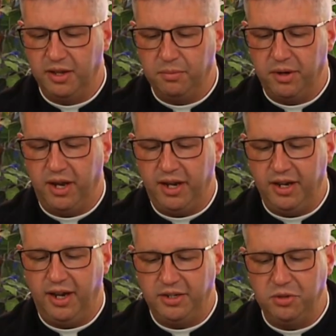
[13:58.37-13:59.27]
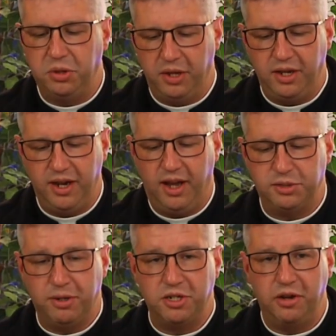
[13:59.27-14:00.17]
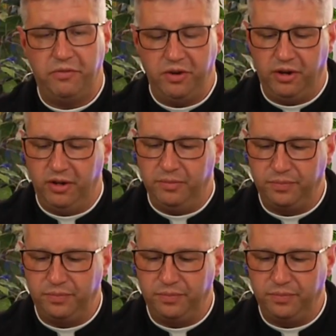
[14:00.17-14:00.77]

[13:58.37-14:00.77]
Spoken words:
But I do think, especially if you're,